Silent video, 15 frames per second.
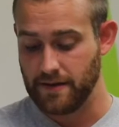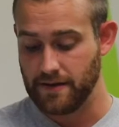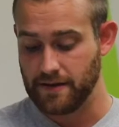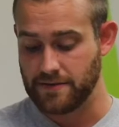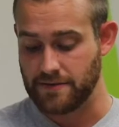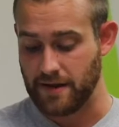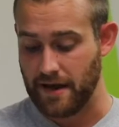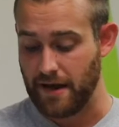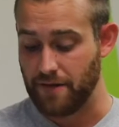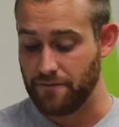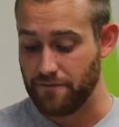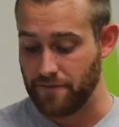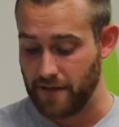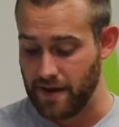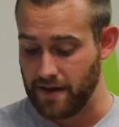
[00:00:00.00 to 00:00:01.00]
So now
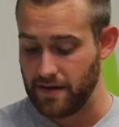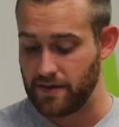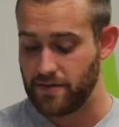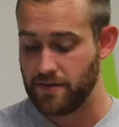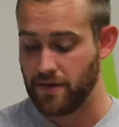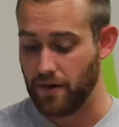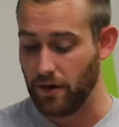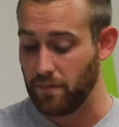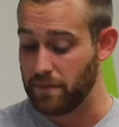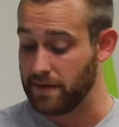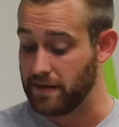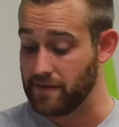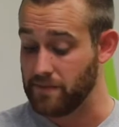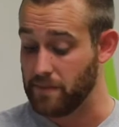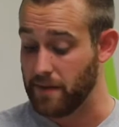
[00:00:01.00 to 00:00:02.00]
faith, hope, and
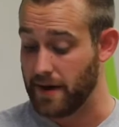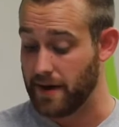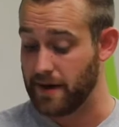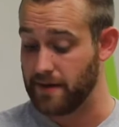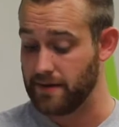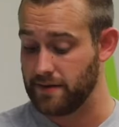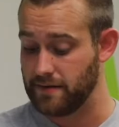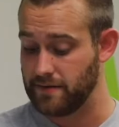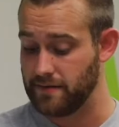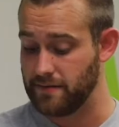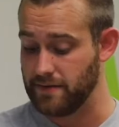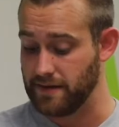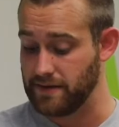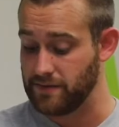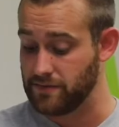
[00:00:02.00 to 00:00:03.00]
love abide,
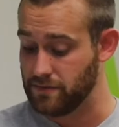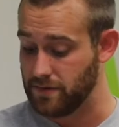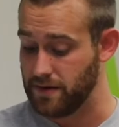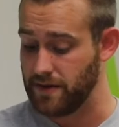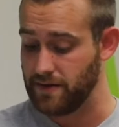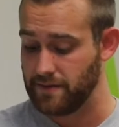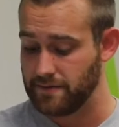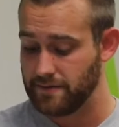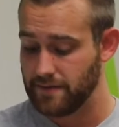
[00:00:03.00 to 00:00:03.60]
these three.